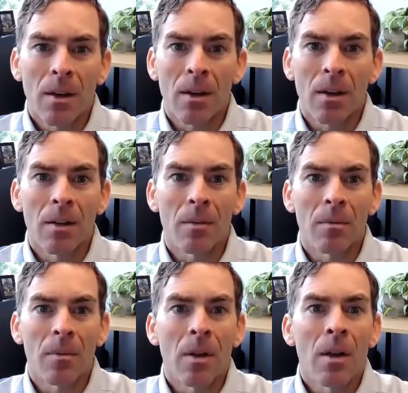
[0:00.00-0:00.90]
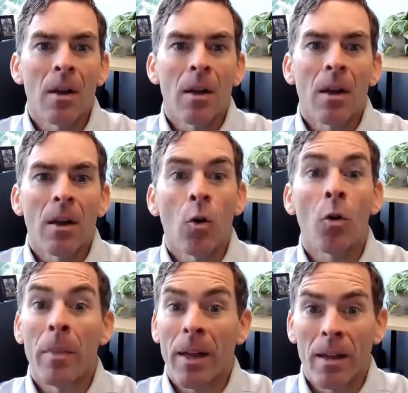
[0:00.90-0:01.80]
An
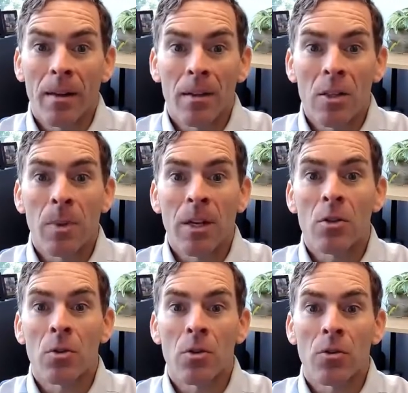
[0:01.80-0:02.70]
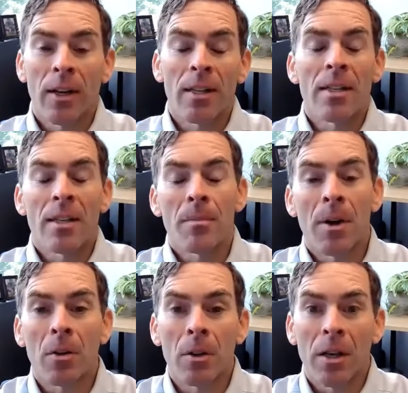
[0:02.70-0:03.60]
old man speaks to his grandson
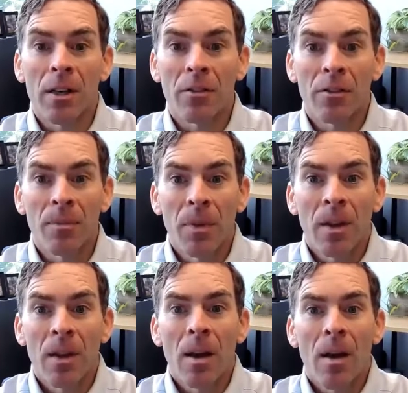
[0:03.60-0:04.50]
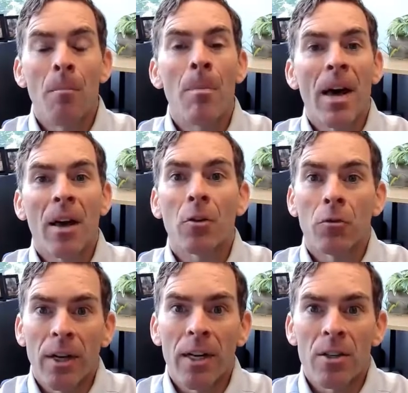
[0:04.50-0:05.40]
about life. A battle
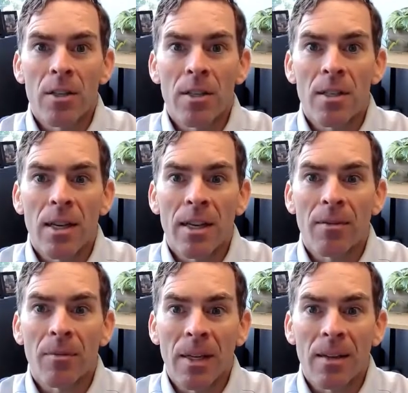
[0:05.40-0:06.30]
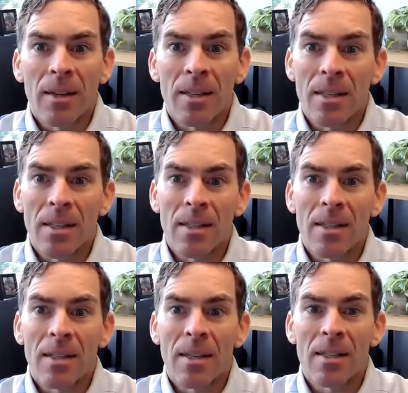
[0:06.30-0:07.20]
rages inside of me, he
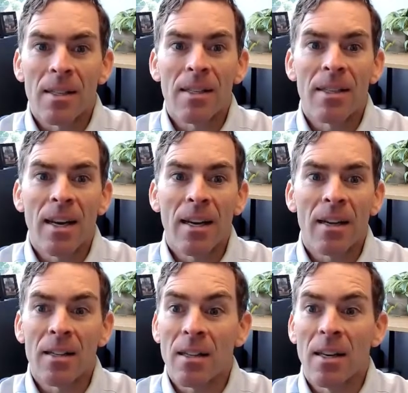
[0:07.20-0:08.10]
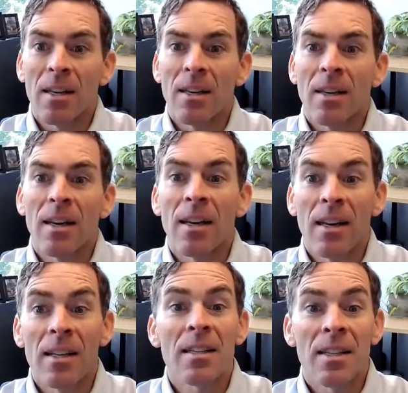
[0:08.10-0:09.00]
says. It
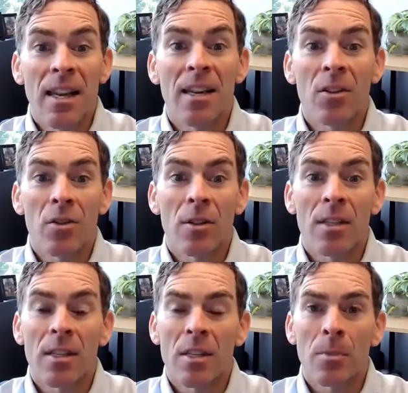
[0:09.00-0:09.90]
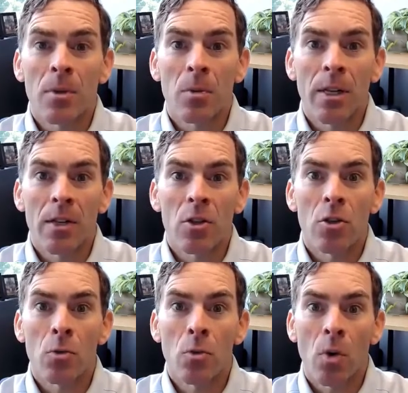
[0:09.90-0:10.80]
is dangerous, and it's between
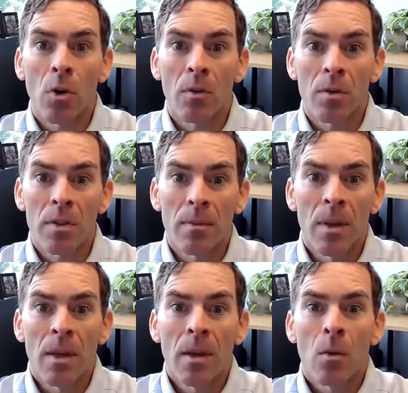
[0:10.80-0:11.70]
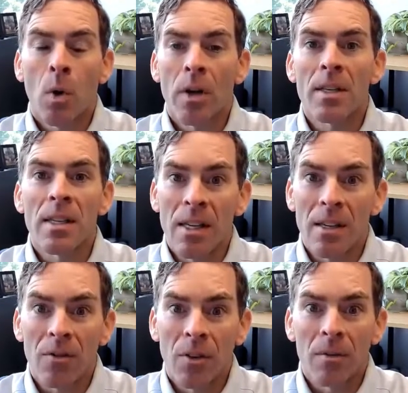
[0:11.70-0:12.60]
two wolves. One is
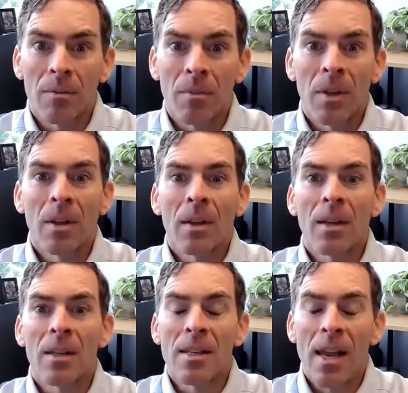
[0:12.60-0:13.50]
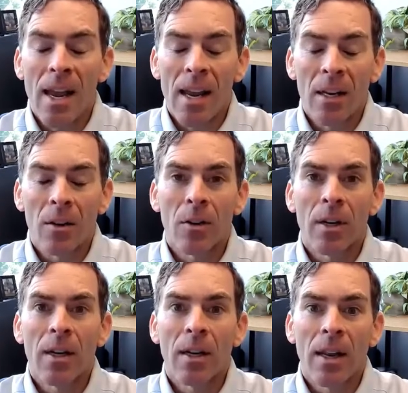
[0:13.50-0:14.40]
evil. He is
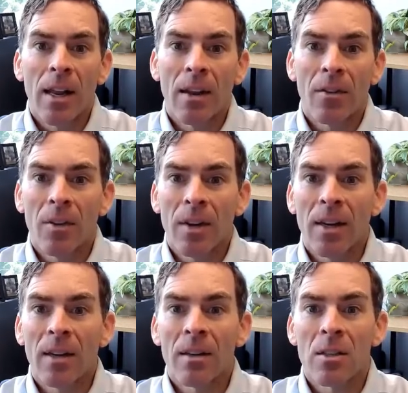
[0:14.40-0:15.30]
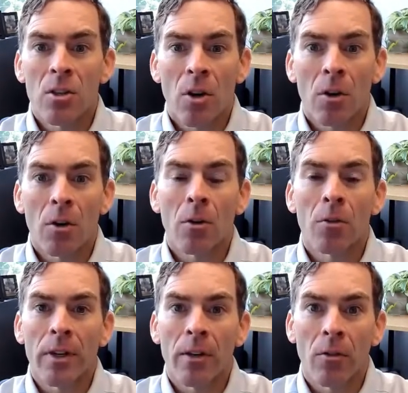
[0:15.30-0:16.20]
angry, envy, sorrow,
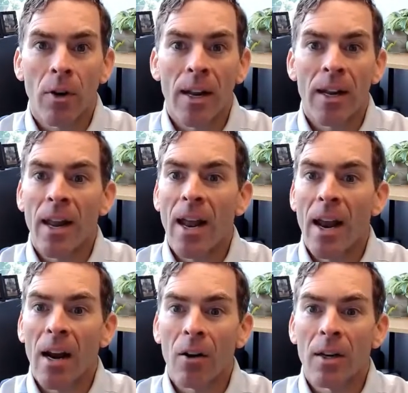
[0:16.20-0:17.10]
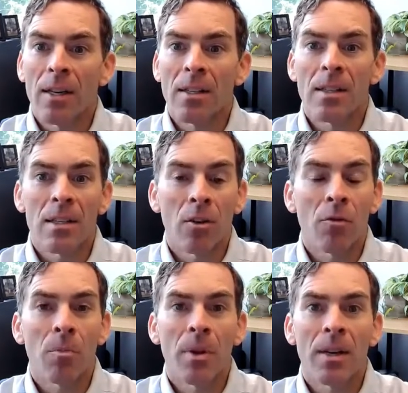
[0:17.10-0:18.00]
regret, arrogance,
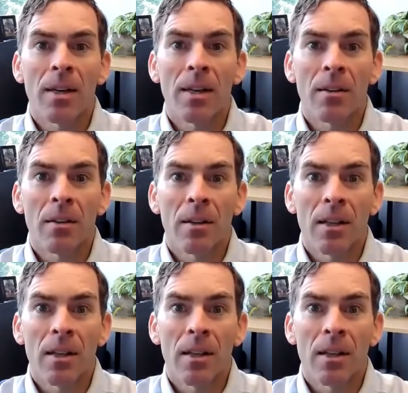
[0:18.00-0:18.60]
self-pity,